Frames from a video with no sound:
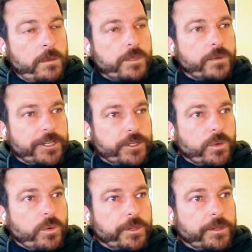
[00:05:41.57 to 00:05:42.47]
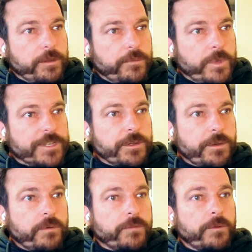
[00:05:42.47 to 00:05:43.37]
to ensure that the voice
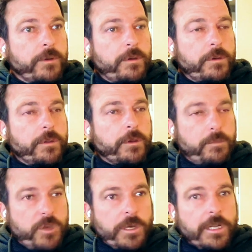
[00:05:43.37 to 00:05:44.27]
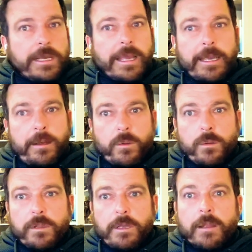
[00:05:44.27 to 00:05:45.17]
of the community are
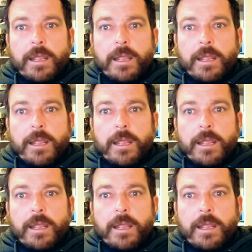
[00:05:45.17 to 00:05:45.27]
heard